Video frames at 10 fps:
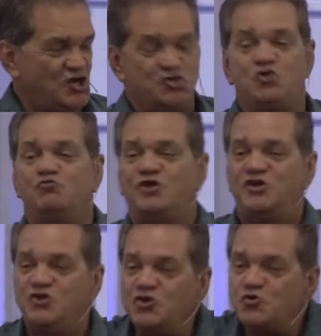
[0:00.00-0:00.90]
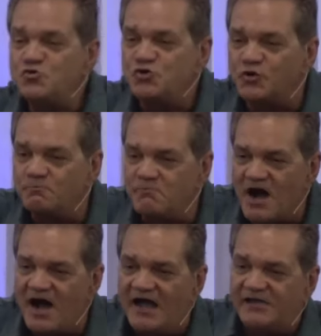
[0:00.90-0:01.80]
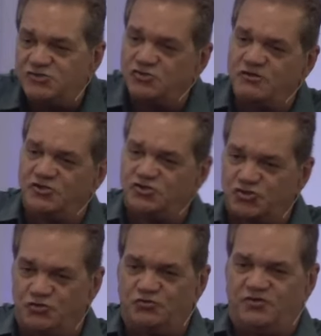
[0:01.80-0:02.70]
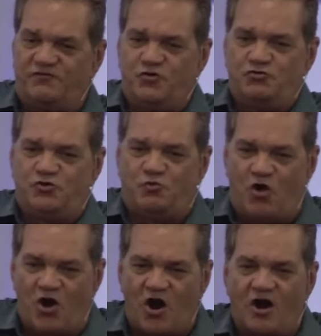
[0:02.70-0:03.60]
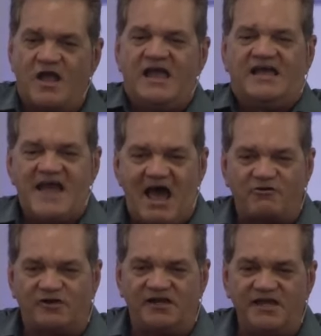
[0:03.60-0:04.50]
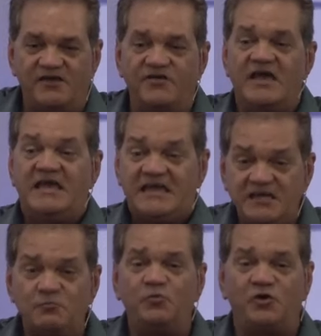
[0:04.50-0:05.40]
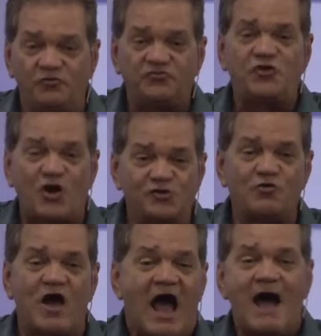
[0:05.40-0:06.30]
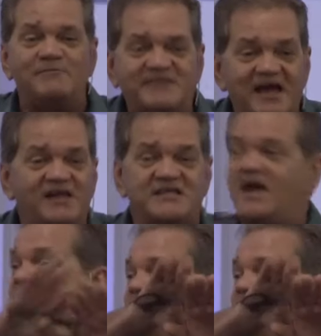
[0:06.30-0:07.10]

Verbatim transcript: you renew your mind to the truth of who you are and how to live, it will start growing. I'm telling you,